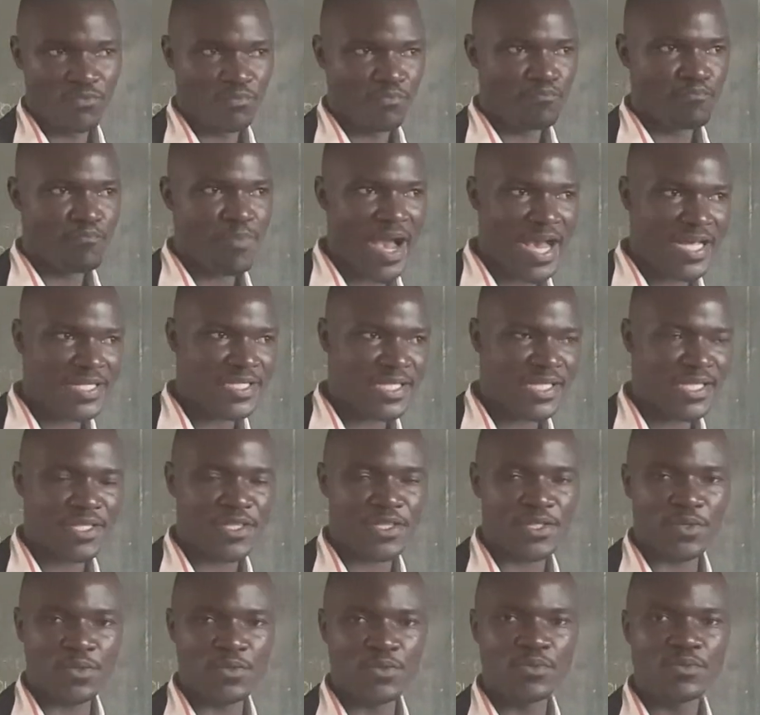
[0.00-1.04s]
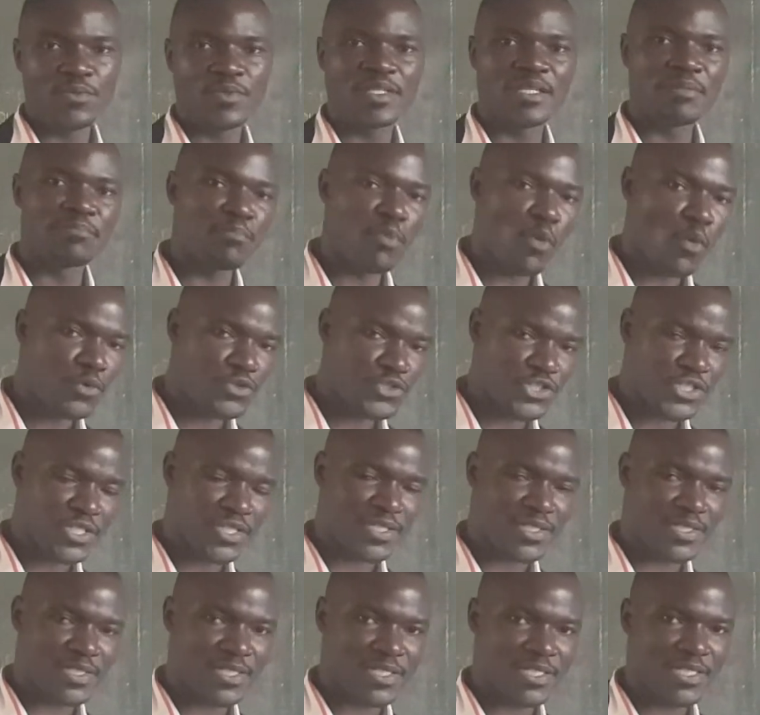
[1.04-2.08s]
passing through the
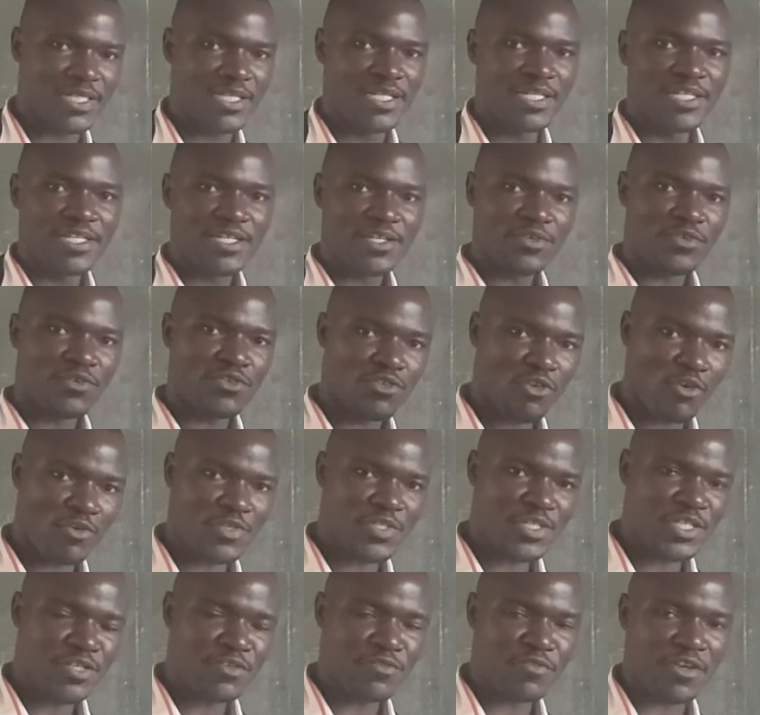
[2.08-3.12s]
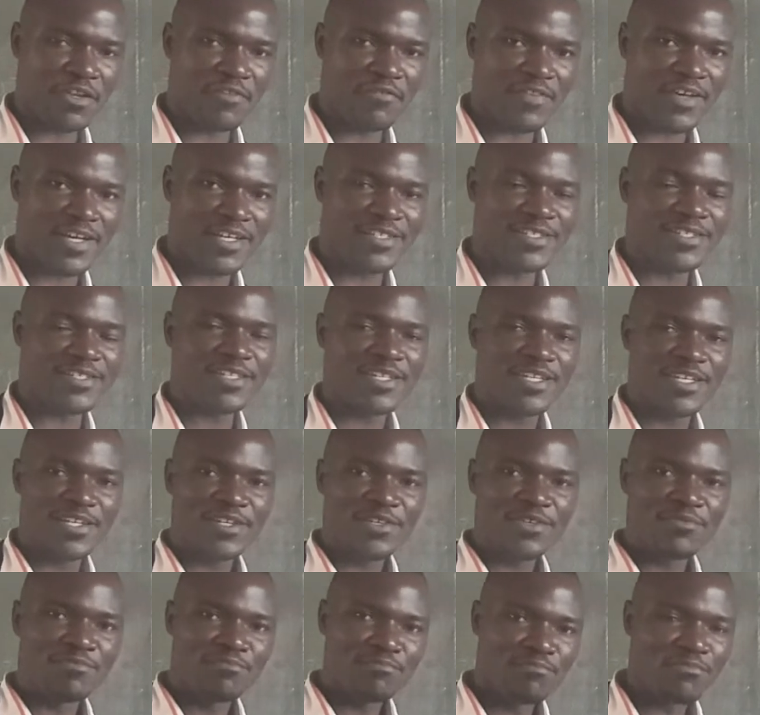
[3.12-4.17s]
bushes, crossing rivers,
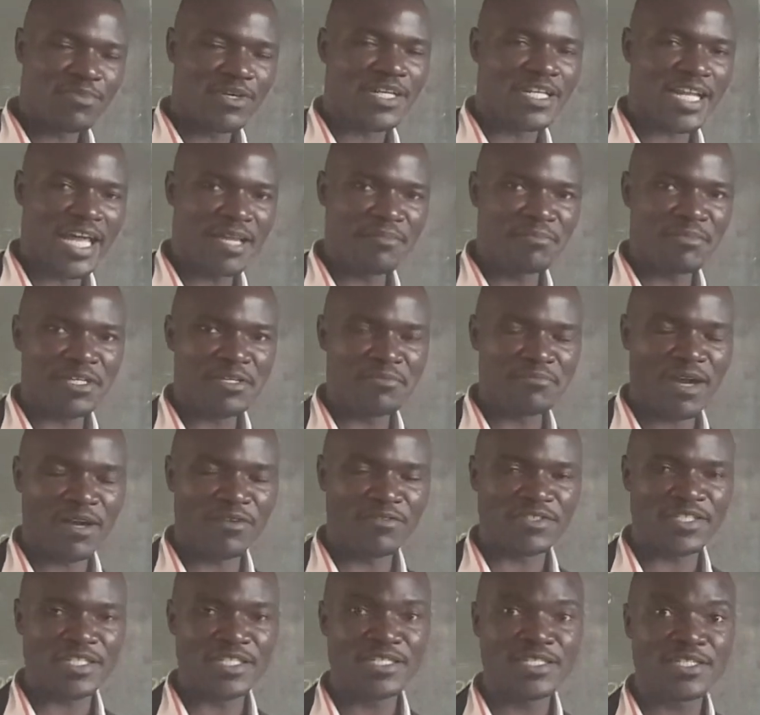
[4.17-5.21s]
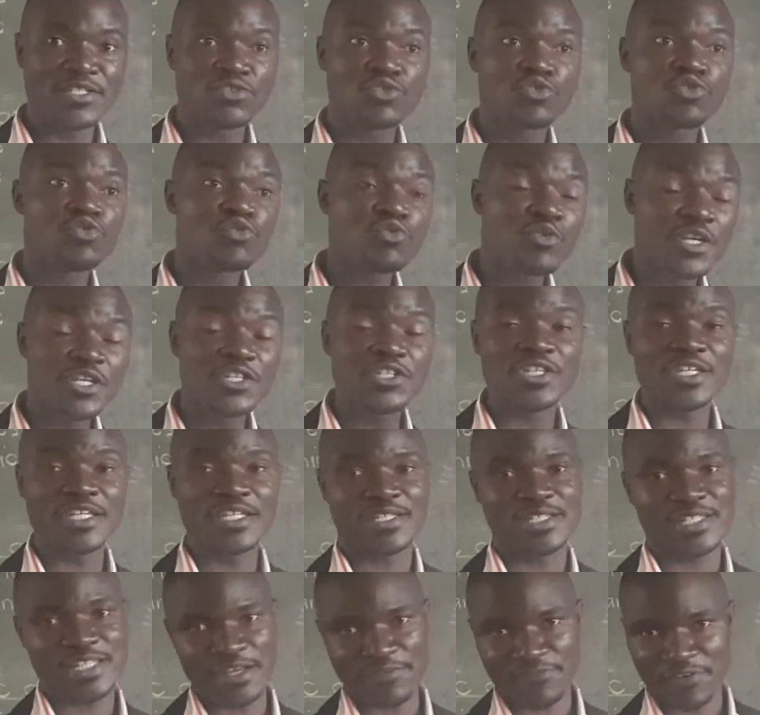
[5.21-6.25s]
climbing mountains to reach
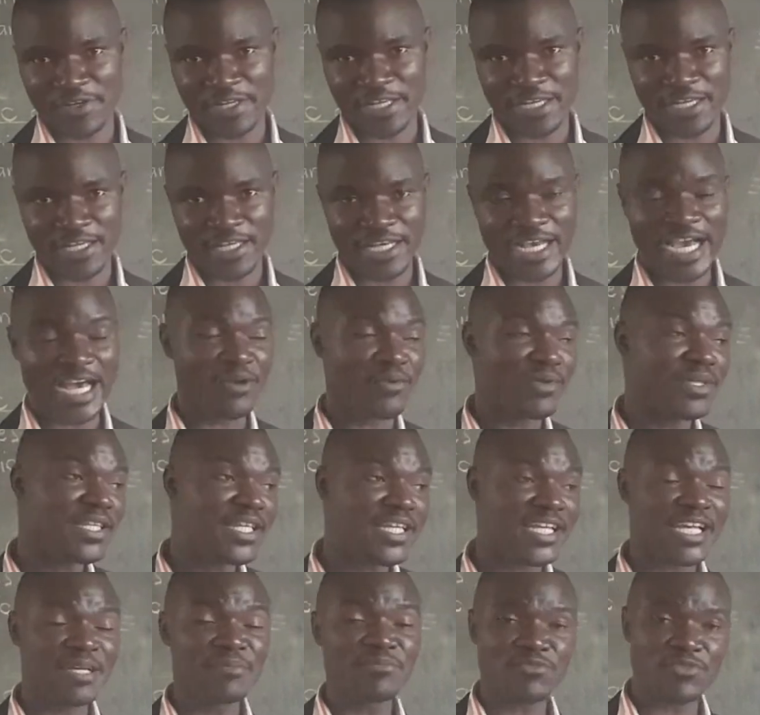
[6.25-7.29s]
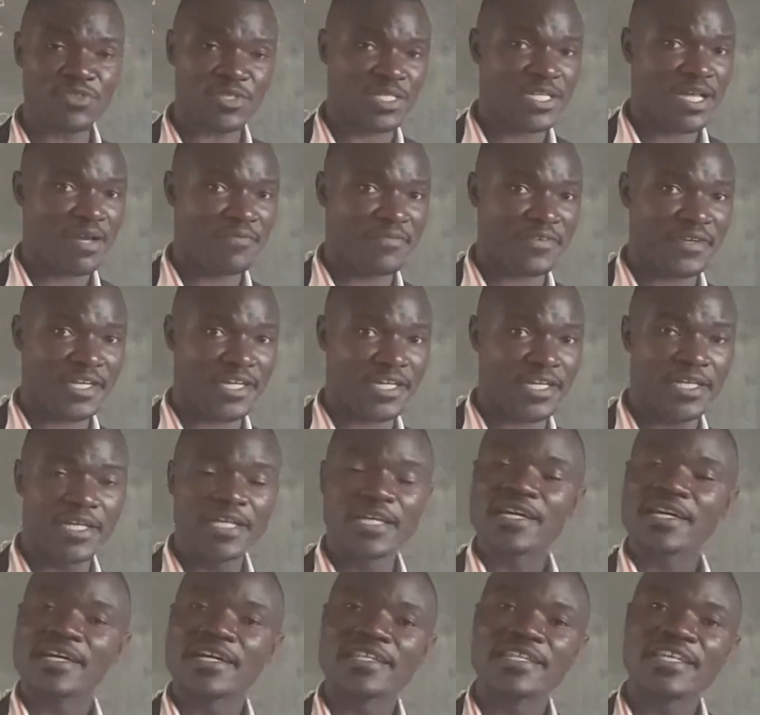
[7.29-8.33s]
East Africa. And when they came to East Africa,
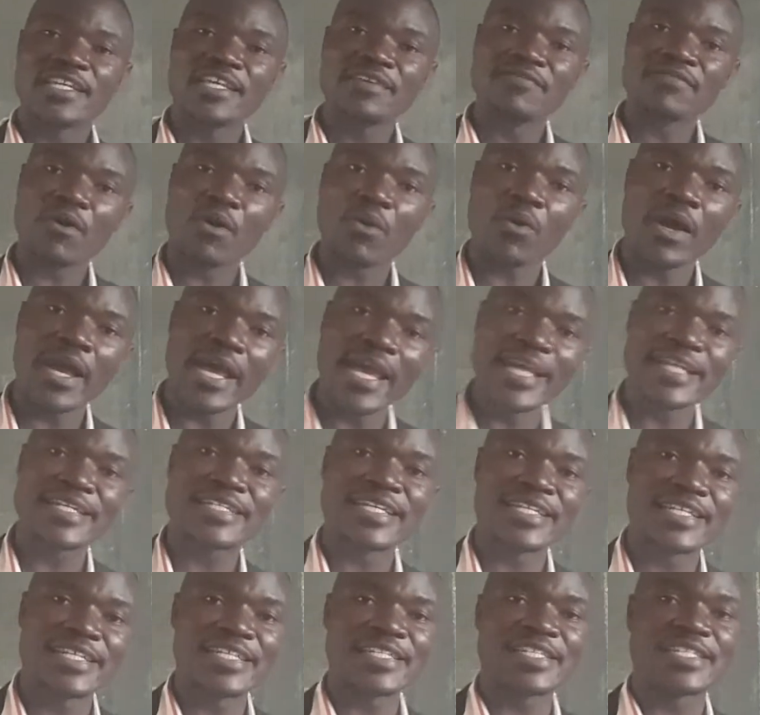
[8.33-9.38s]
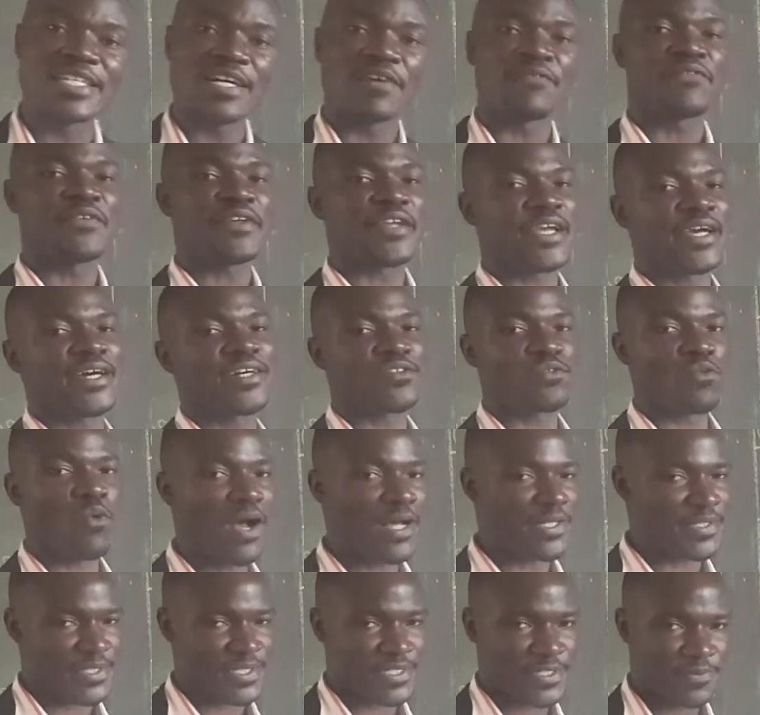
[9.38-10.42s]
they never entered East Africa at once.